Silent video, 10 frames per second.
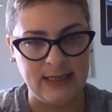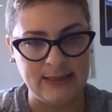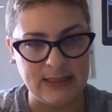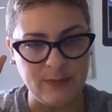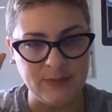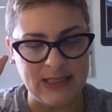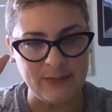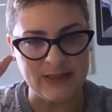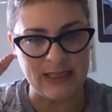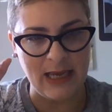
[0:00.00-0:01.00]

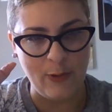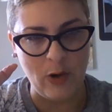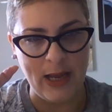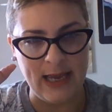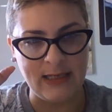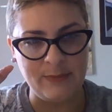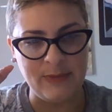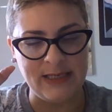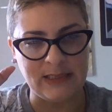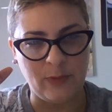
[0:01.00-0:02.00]
sometimes
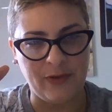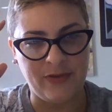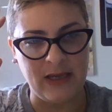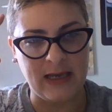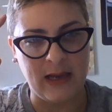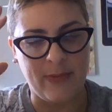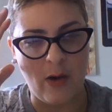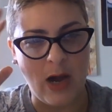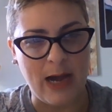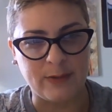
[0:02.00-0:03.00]
enemies we think
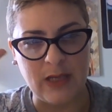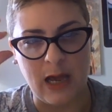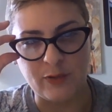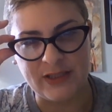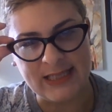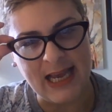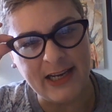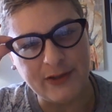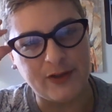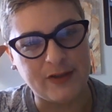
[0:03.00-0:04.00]
about
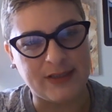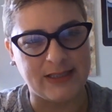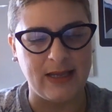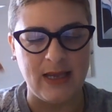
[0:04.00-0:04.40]
outsiders.